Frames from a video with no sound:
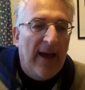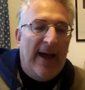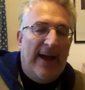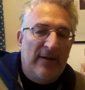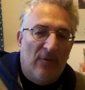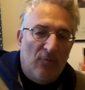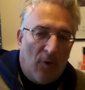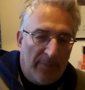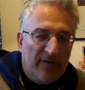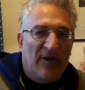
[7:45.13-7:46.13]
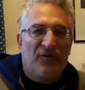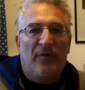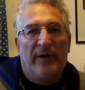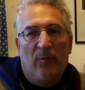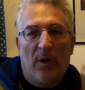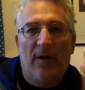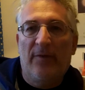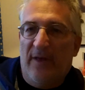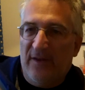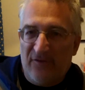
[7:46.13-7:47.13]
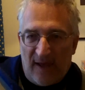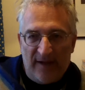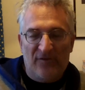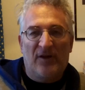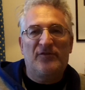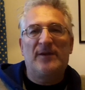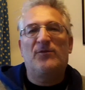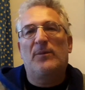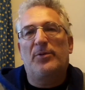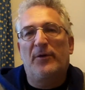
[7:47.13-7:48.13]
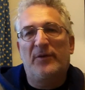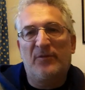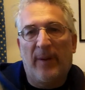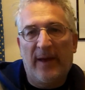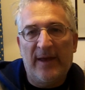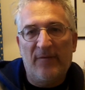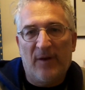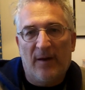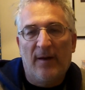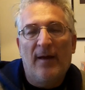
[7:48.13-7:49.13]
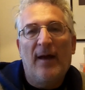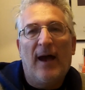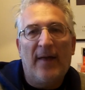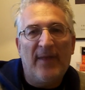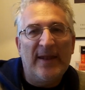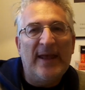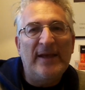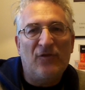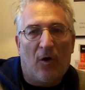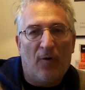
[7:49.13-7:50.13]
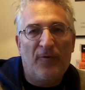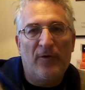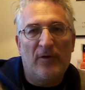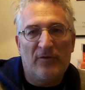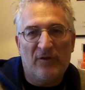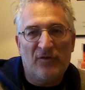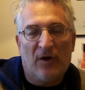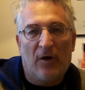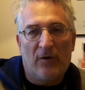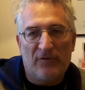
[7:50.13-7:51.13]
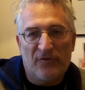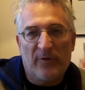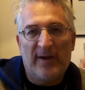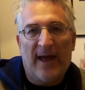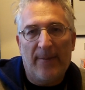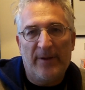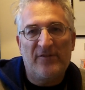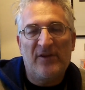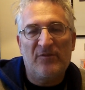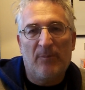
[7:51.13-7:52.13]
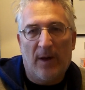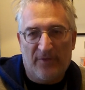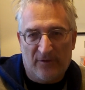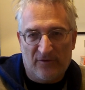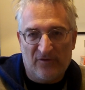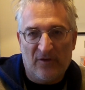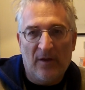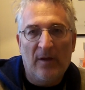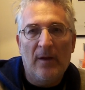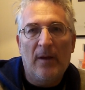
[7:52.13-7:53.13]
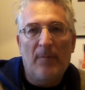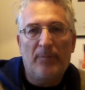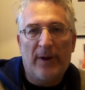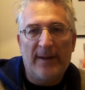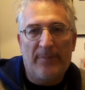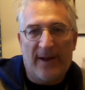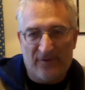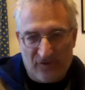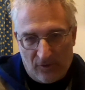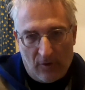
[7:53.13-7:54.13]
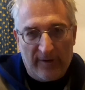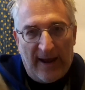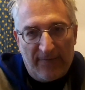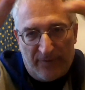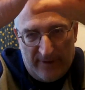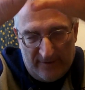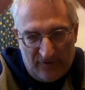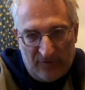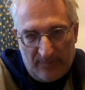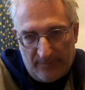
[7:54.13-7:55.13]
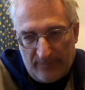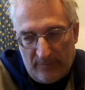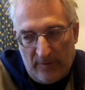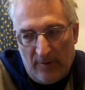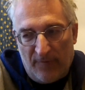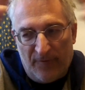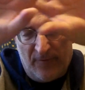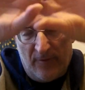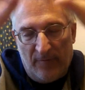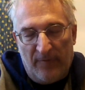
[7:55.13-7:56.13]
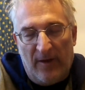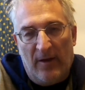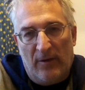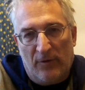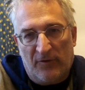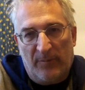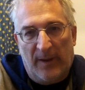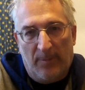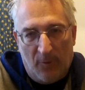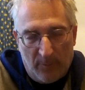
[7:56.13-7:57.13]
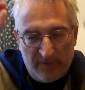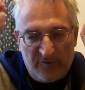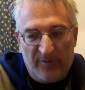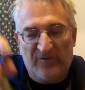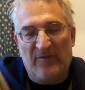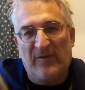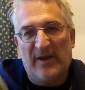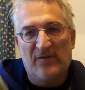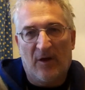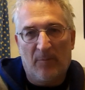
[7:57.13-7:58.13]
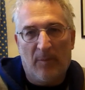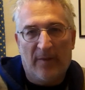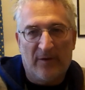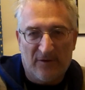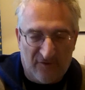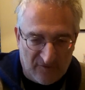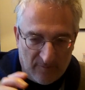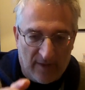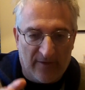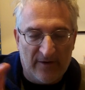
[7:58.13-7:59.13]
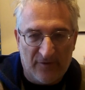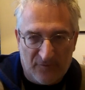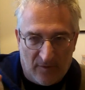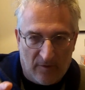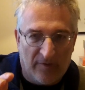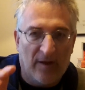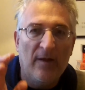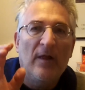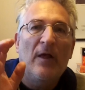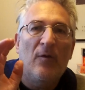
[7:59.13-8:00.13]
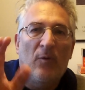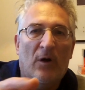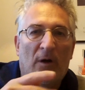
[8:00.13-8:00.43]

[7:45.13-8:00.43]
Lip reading: And Robin does very well at this, and it does seem to improve his behaviour. And then he's offered the chance to inhabit his mother's brain patterns, so not an average of a lot of people, but specifically his own mother, because his mother and his father were